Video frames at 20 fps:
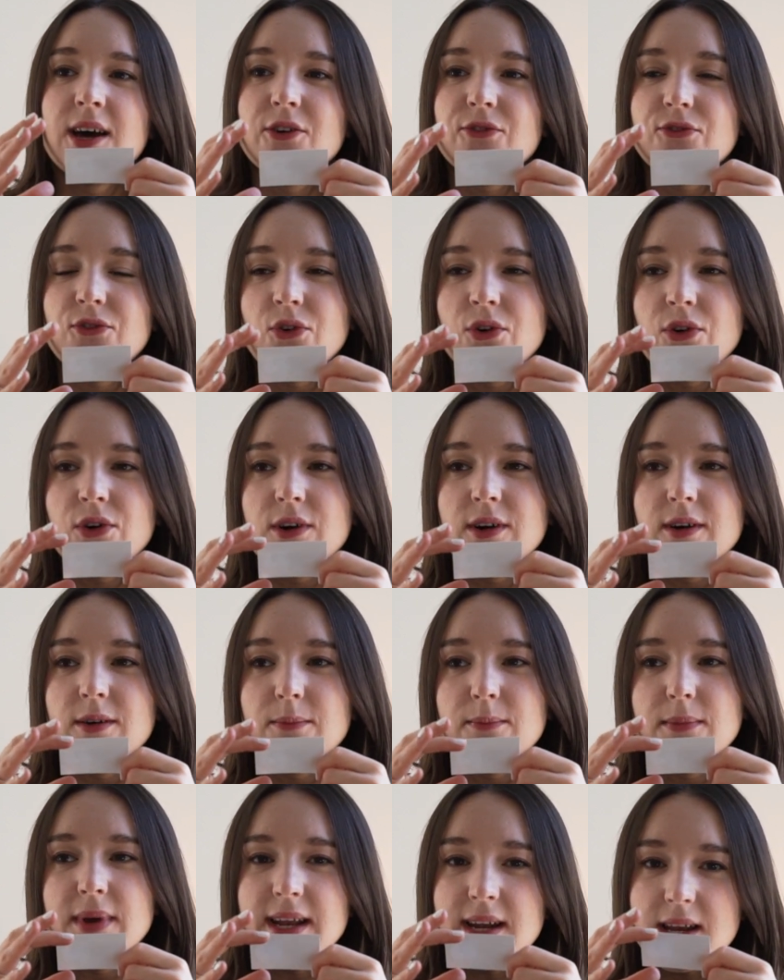For
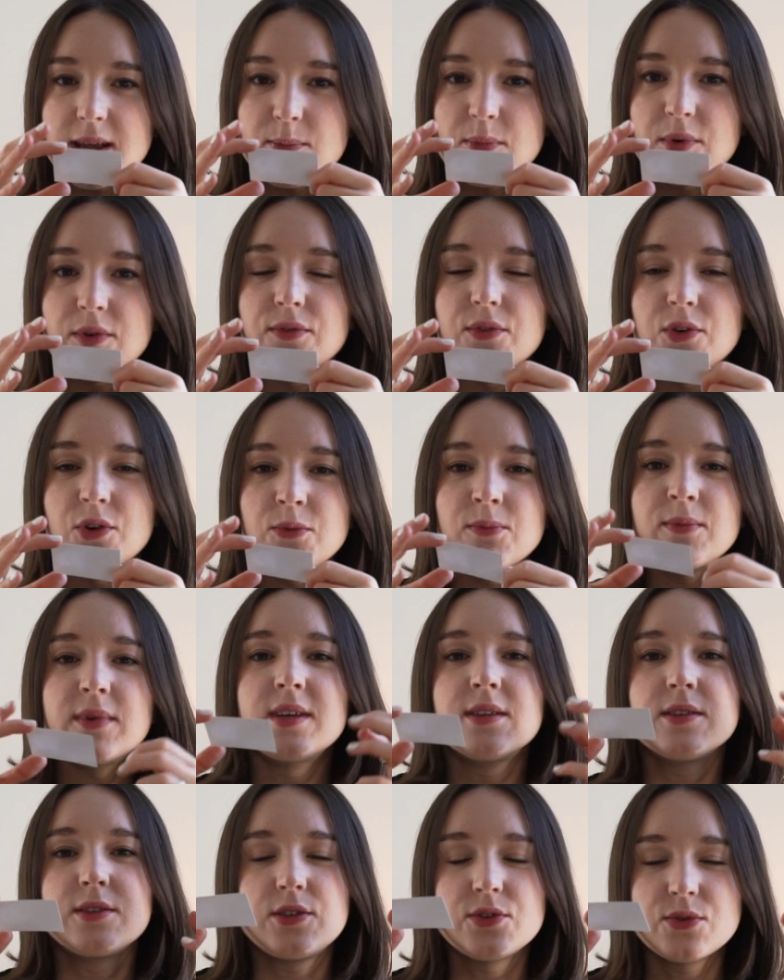many perfume
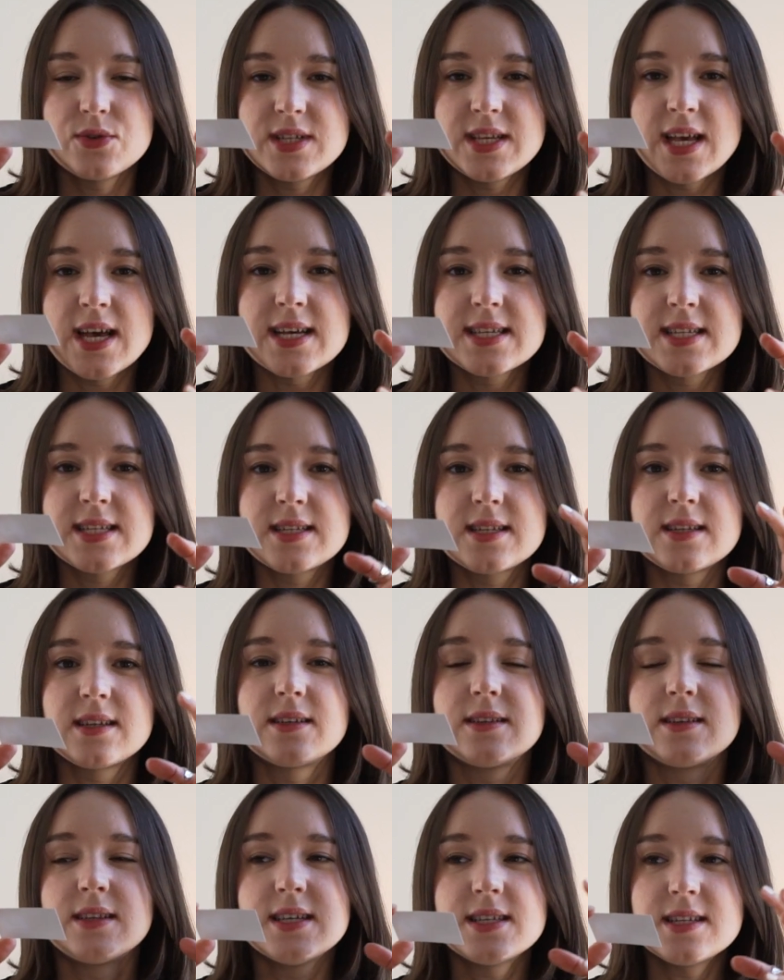enthusiasts,
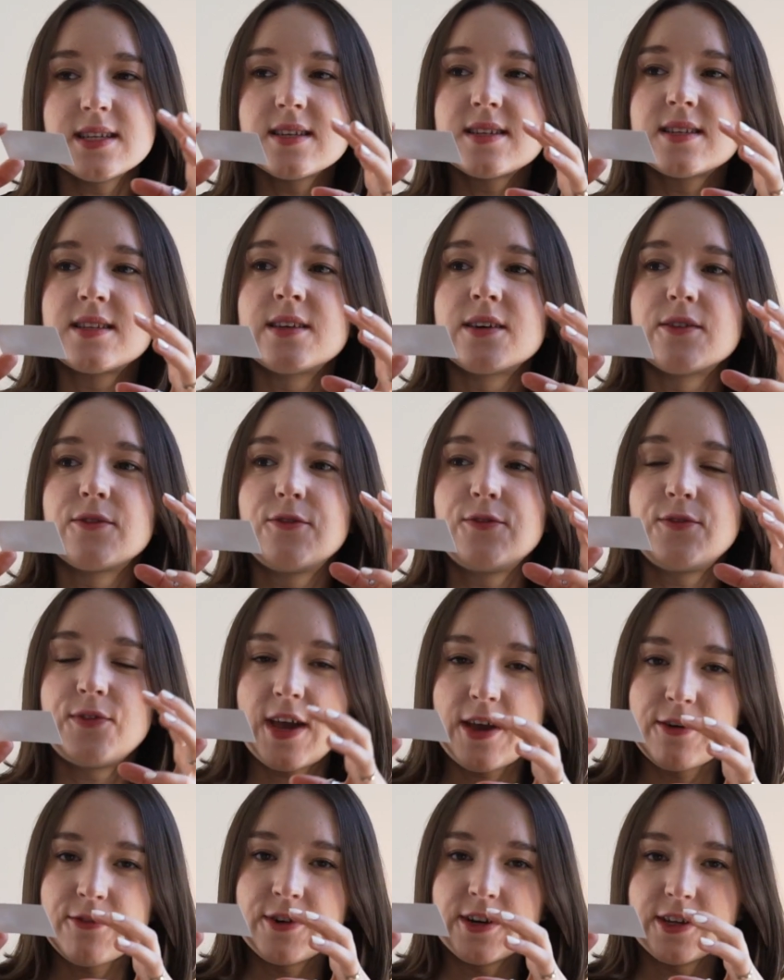this is the
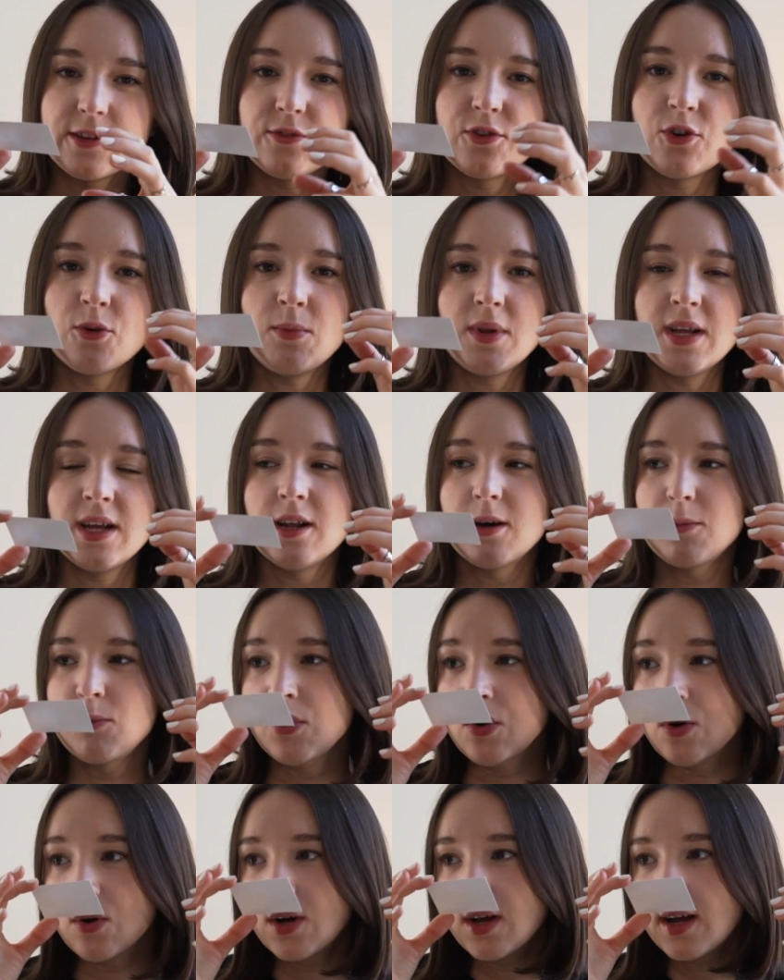favorite from Le
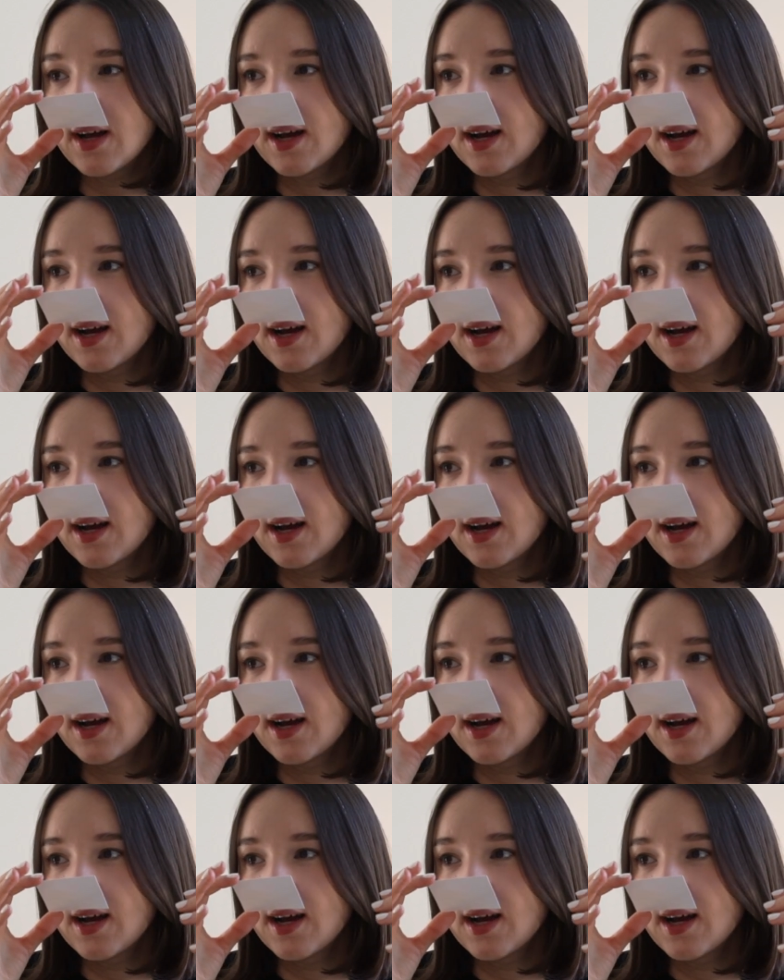Labo.